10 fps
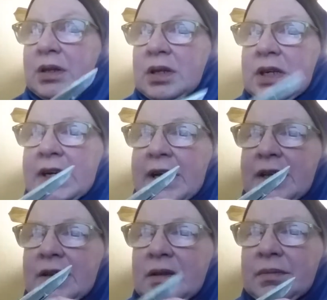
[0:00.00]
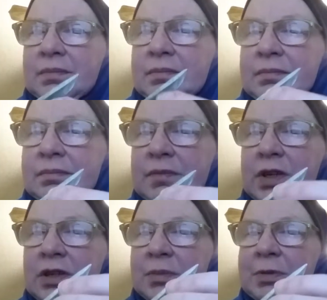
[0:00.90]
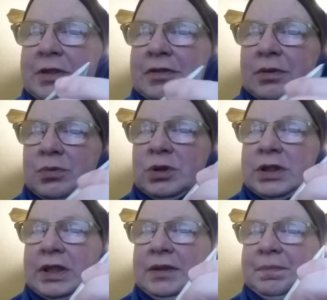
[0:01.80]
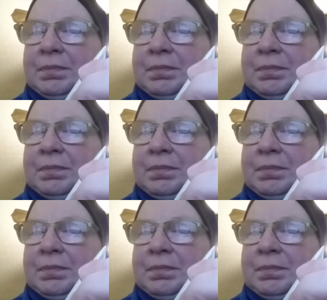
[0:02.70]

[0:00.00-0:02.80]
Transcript: line on a piece of wood,